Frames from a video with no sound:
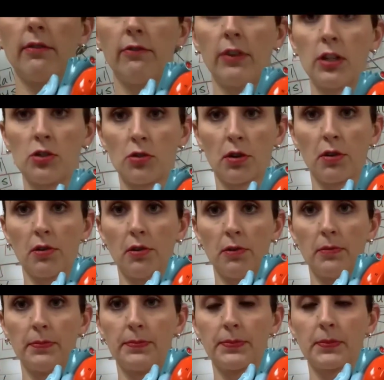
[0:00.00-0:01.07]

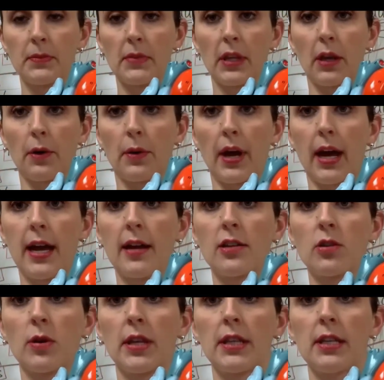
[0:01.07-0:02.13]
ventricle. Okay,
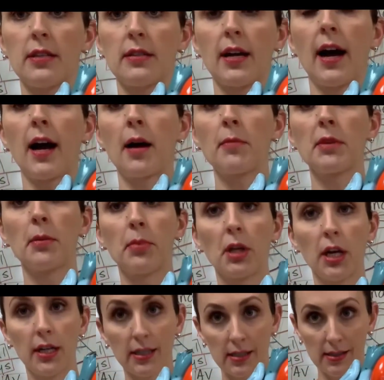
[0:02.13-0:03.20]
so at this time, the
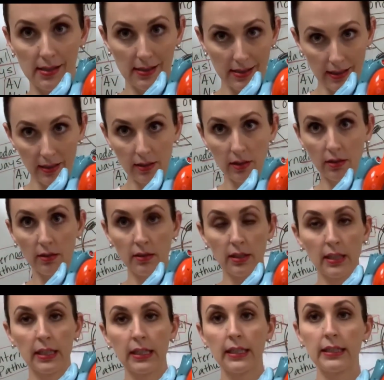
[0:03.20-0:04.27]
blood is still
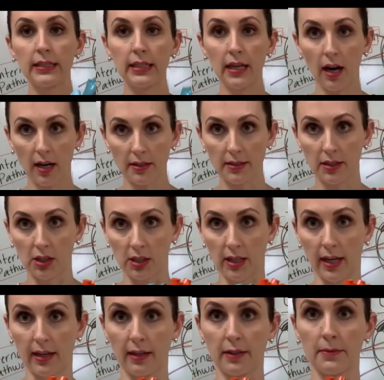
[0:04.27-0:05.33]

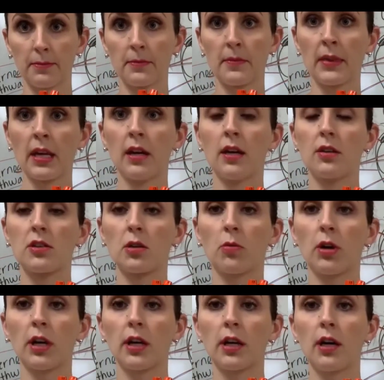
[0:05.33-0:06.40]
deoxygenated. So
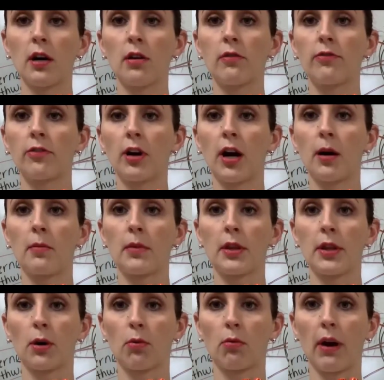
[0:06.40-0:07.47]
we're gonna go from
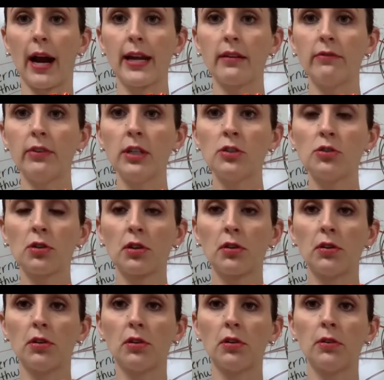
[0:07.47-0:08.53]
the right
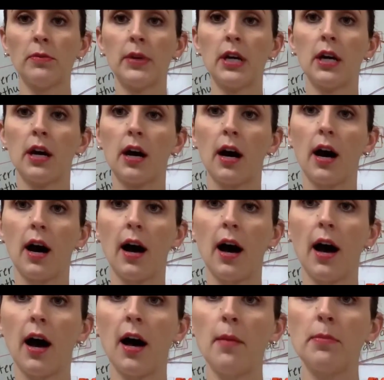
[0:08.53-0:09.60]
ventricle
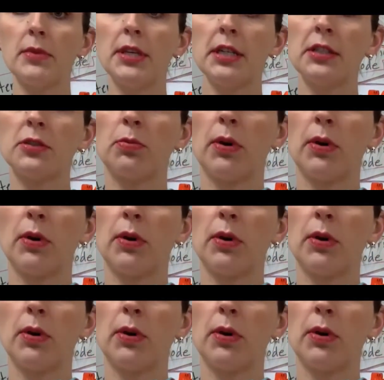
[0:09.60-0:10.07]
up this